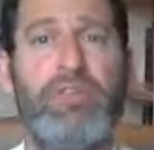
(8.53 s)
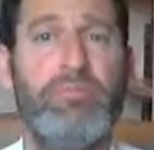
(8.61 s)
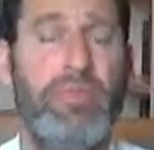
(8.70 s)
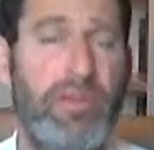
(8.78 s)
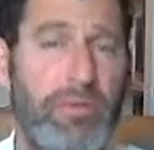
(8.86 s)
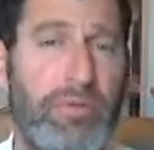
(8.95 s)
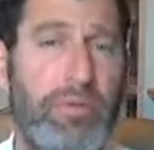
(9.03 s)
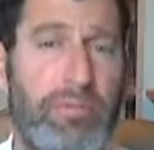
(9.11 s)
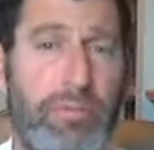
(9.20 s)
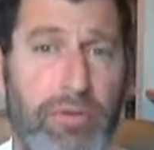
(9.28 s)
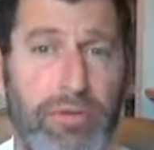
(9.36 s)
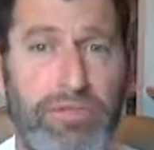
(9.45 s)
Many
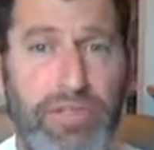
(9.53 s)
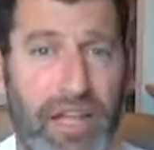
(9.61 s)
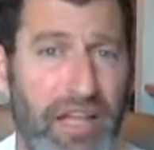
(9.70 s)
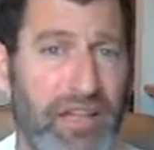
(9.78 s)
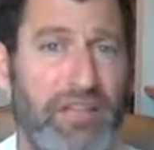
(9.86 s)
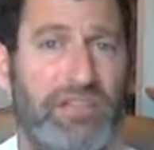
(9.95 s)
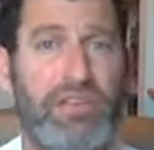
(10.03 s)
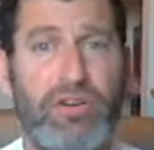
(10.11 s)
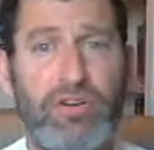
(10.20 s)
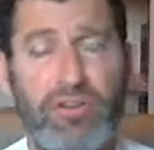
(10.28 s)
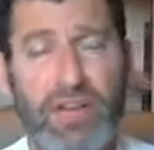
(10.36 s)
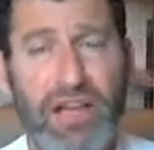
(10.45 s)
people challenge the
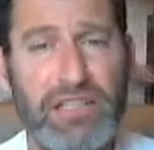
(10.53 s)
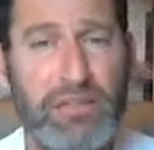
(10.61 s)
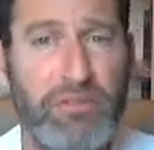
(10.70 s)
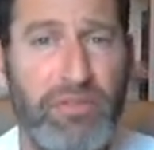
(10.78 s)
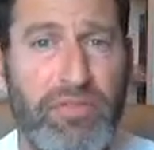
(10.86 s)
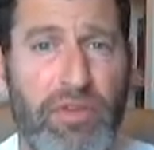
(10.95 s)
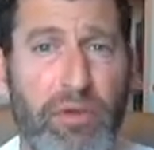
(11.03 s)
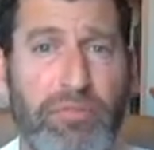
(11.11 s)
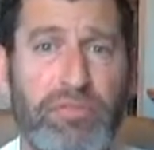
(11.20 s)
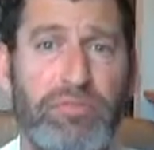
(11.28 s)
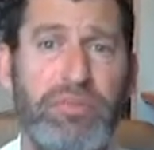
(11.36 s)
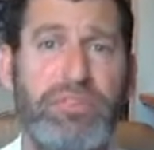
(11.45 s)
whole concept of Yom
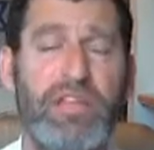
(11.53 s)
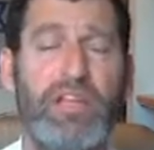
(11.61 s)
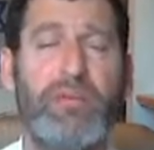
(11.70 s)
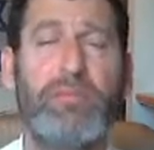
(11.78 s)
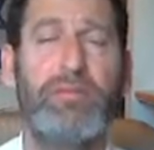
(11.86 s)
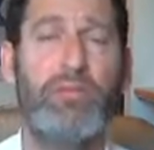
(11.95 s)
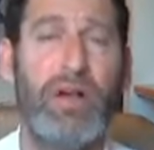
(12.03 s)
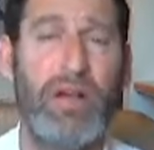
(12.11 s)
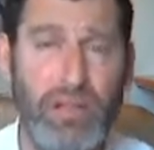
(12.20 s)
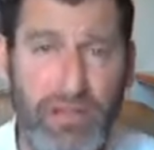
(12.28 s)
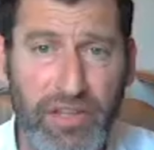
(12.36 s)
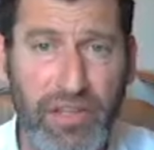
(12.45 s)
Haazmaut, setting up a new
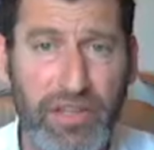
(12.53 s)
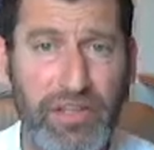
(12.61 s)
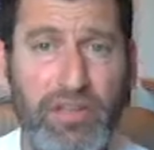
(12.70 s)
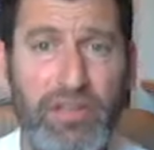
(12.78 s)
holiday.